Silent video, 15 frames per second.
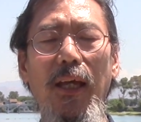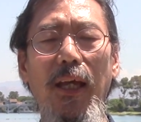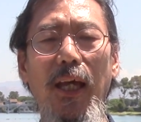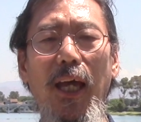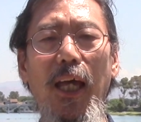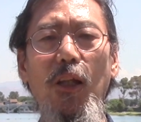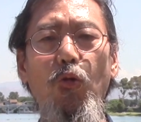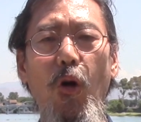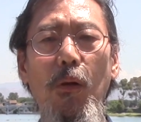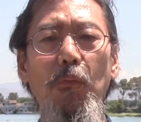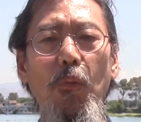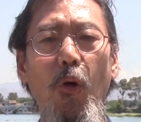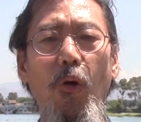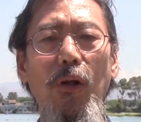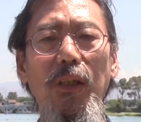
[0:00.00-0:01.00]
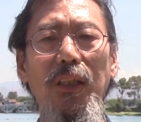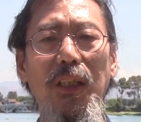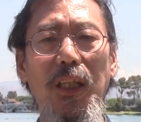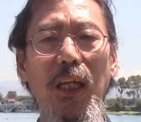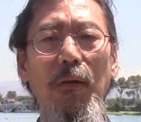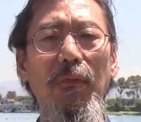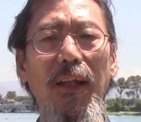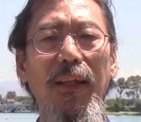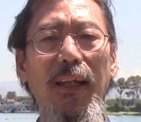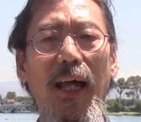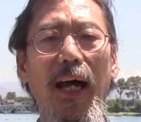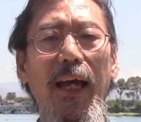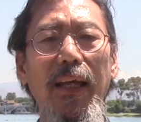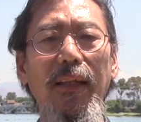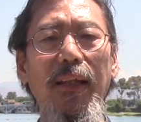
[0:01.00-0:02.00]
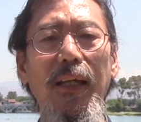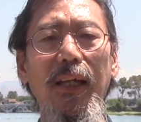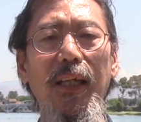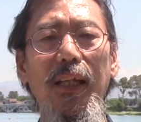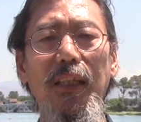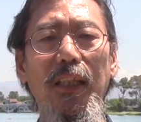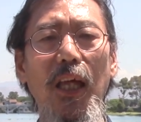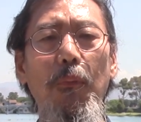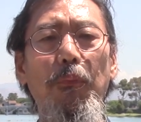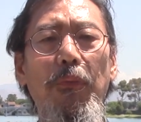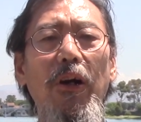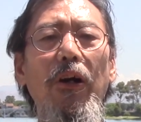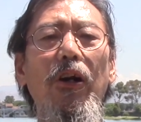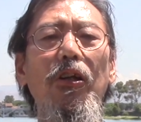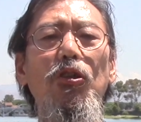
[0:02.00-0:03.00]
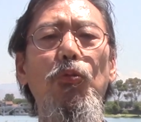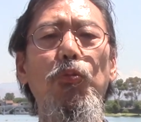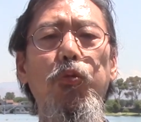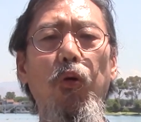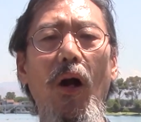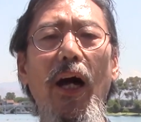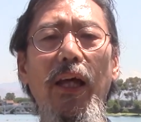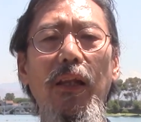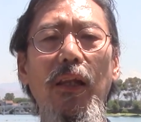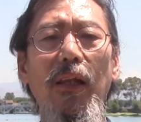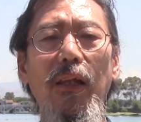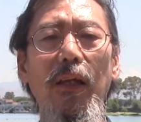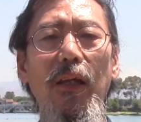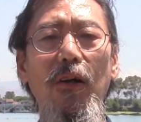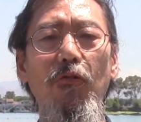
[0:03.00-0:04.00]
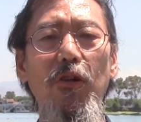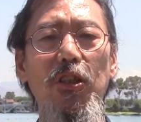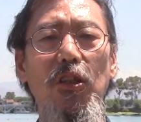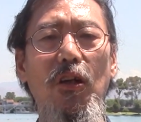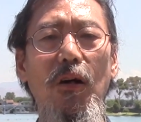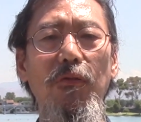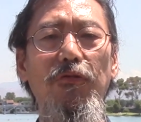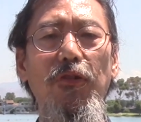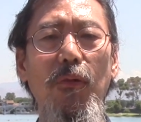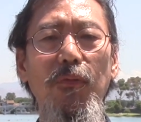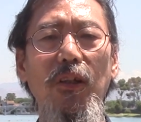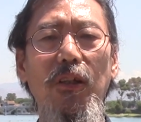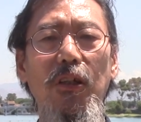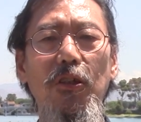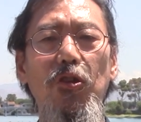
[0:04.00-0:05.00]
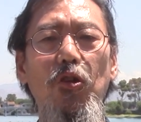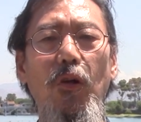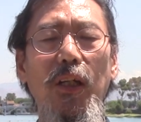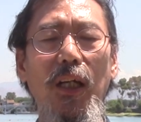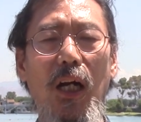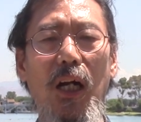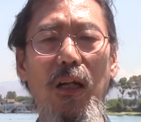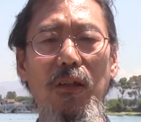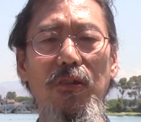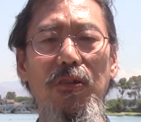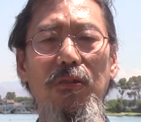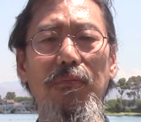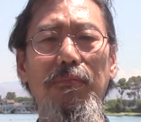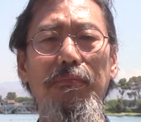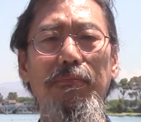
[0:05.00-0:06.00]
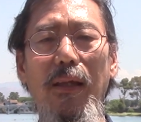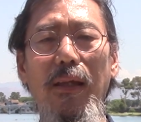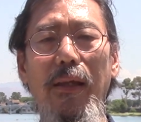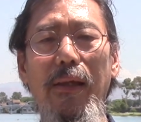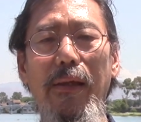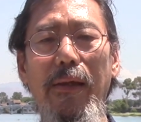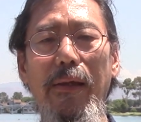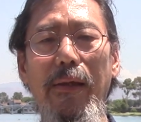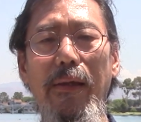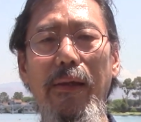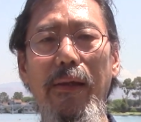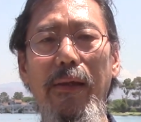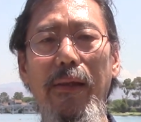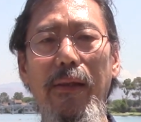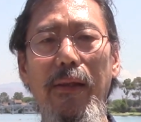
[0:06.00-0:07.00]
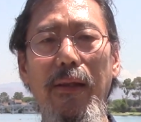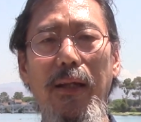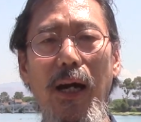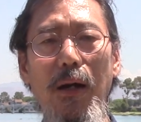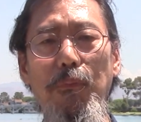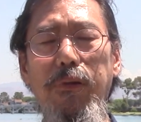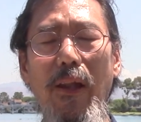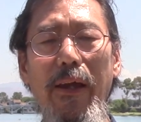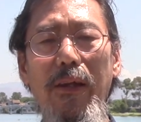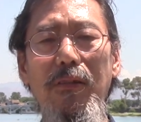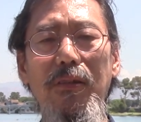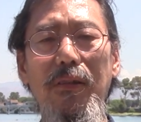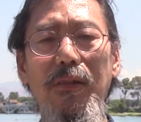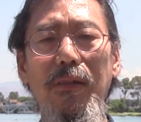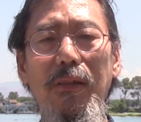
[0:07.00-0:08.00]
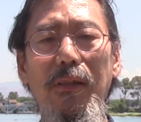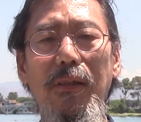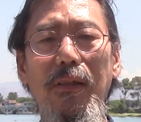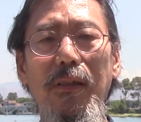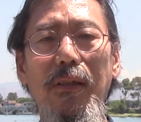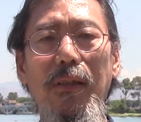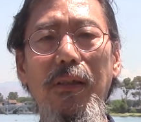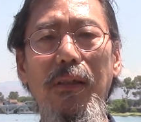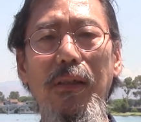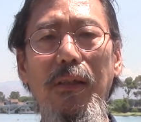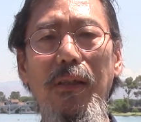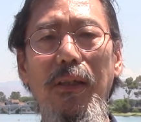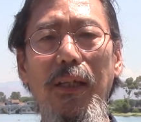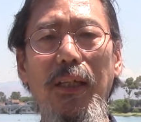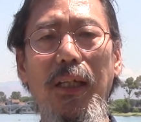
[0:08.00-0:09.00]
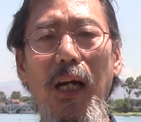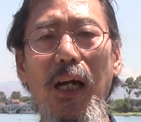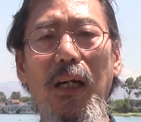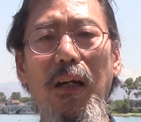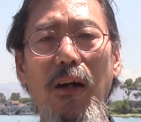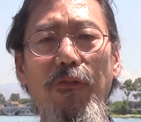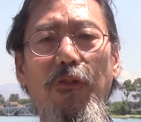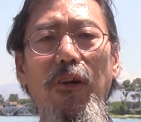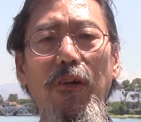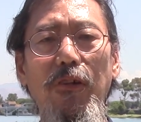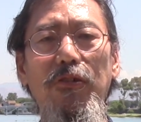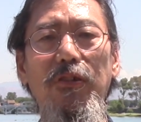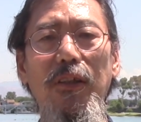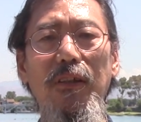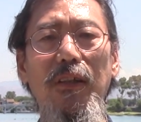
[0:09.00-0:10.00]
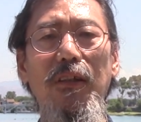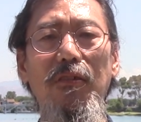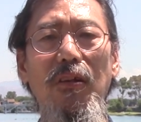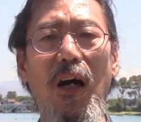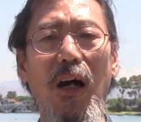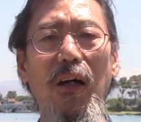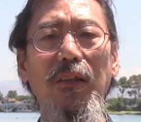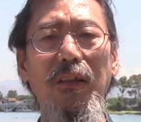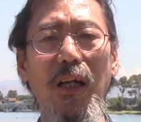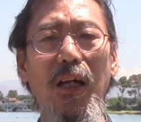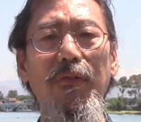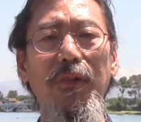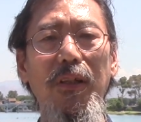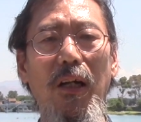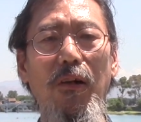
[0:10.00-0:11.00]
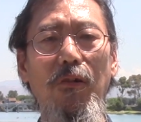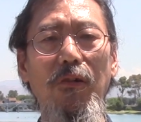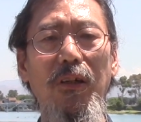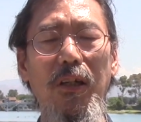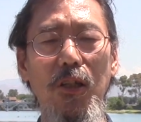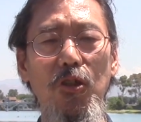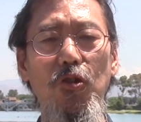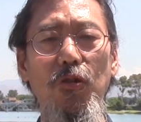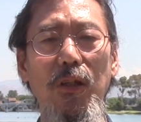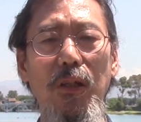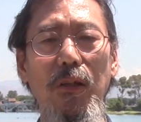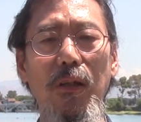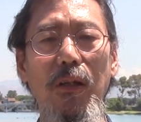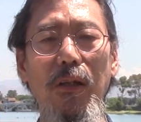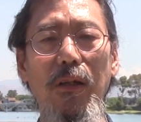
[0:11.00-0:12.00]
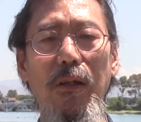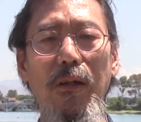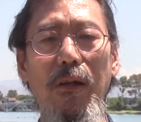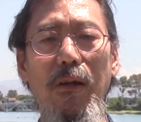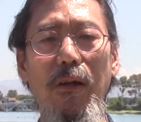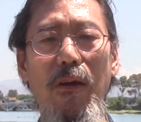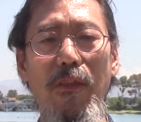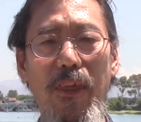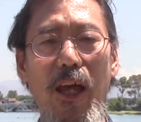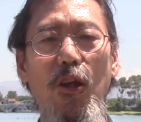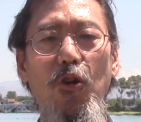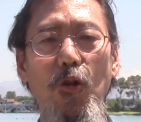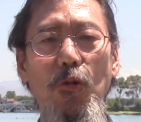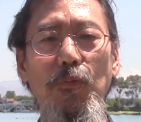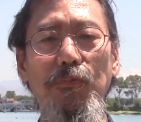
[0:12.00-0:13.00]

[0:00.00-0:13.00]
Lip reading: and one more dimly light that burns bright, which comes from the contrite heart. God bless and God comfort us in this hard time in our country. Thank you.